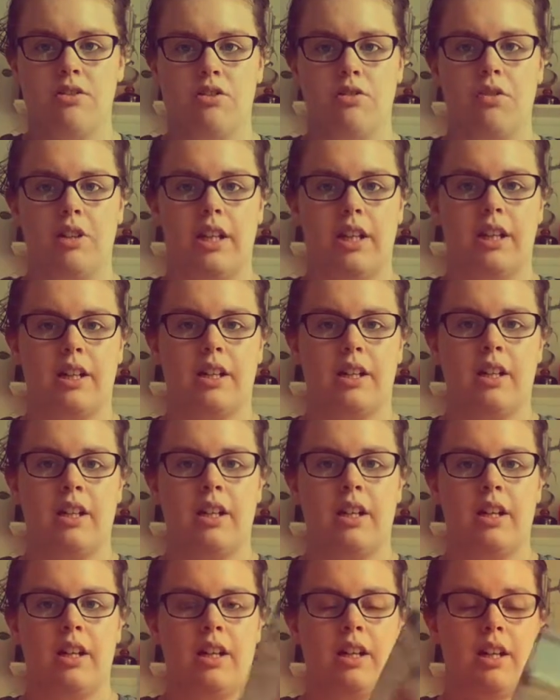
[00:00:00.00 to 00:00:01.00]
do like
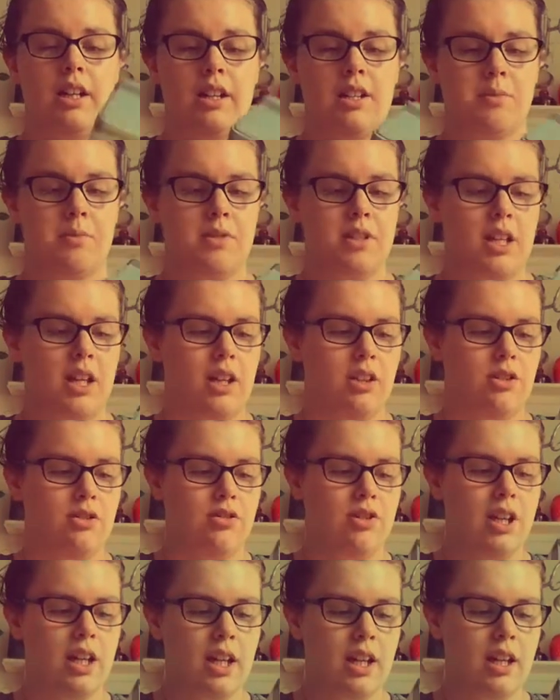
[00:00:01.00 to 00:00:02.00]
this particular
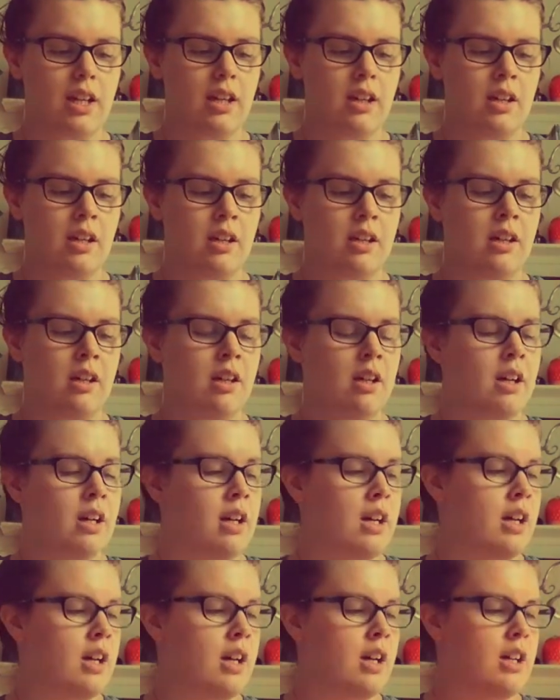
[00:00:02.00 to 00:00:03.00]
tea.
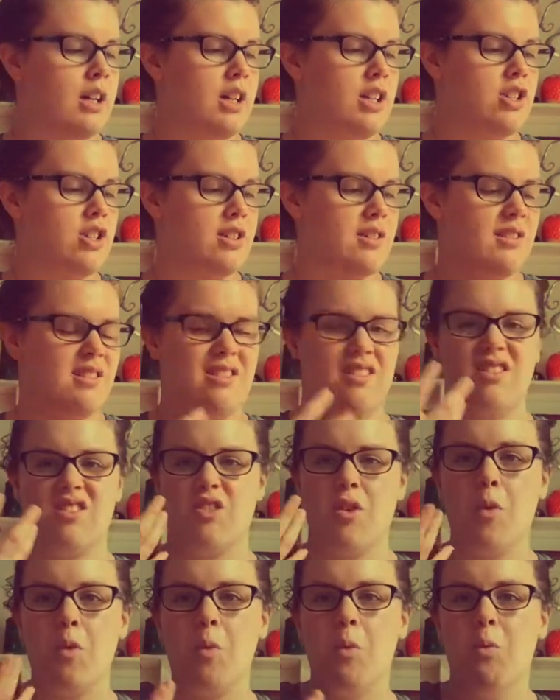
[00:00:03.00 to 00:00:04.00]
It's just
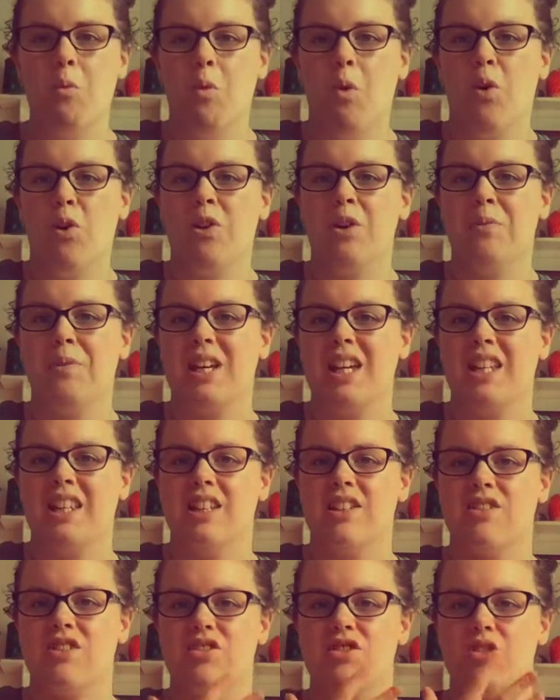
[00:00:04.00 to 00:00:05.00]
so warming.
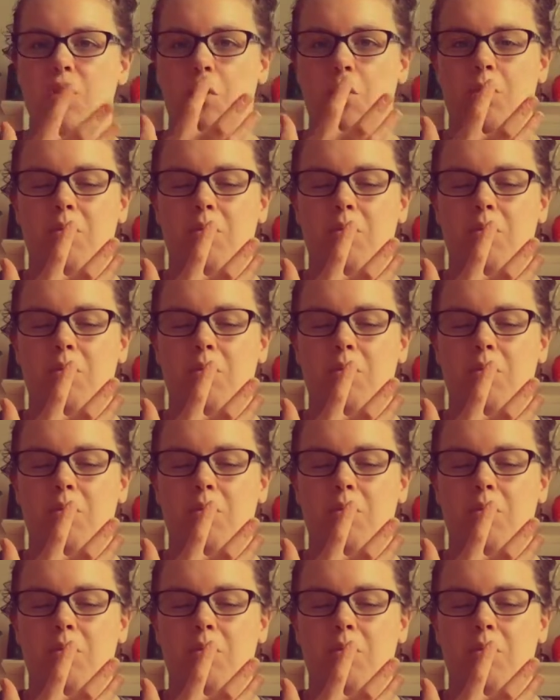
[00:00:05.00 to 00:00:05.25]
It's